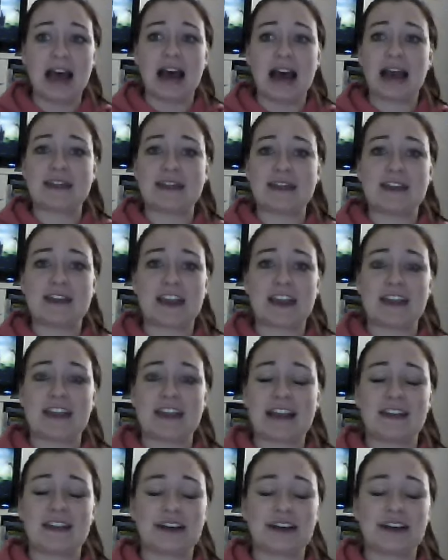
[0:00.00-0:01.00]
I think
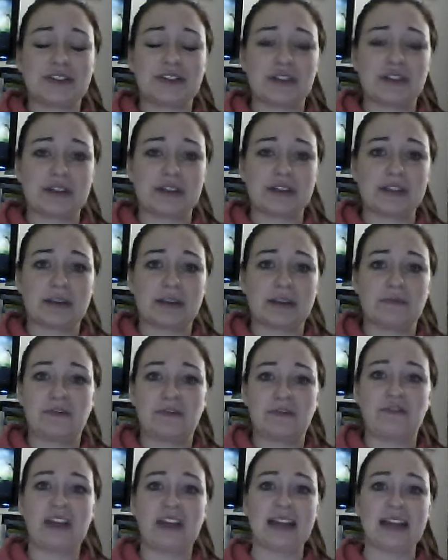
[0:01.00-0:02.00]
that there's just some
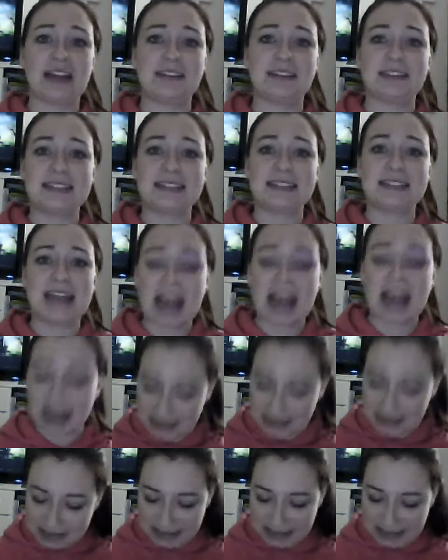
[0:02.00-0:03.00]

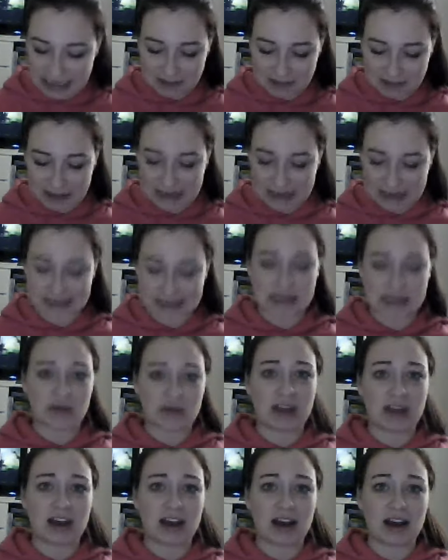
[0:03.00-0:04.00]
fantastic things
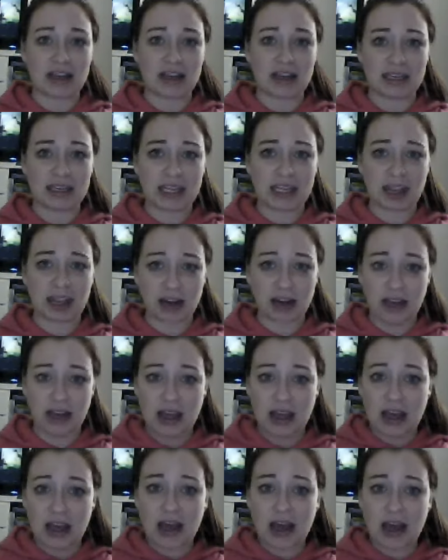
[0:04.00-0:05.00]
going on in here
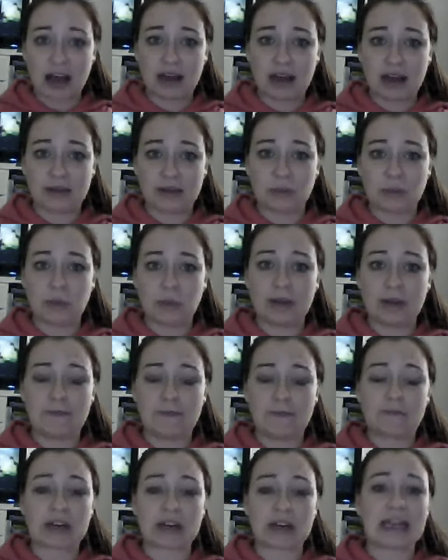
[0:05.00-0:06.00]
um, with
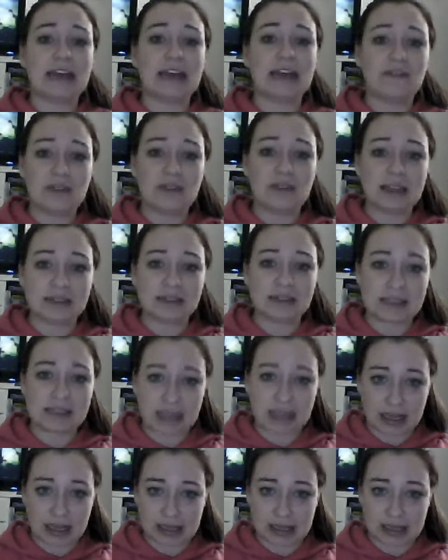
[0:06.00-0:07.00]
forgiveness
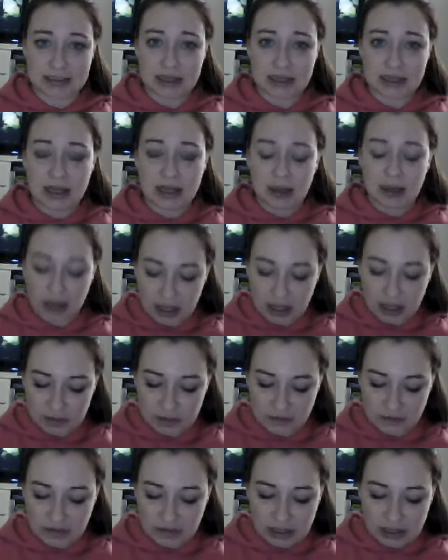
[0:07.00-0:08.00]
and love
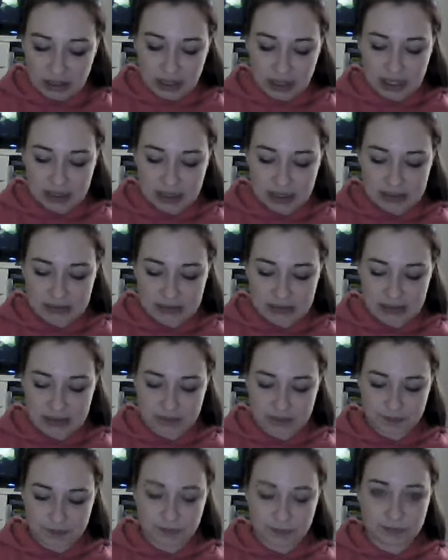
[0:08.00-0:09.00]
and
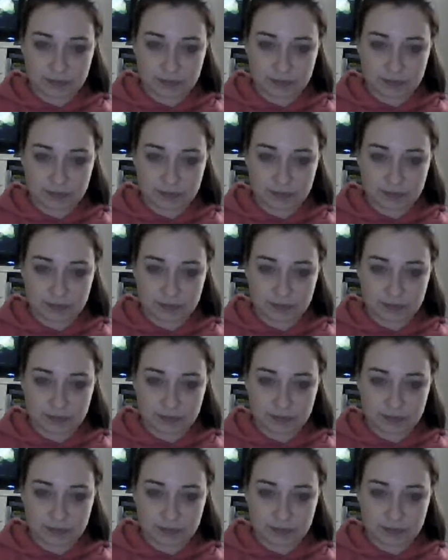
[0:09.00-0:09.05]
um,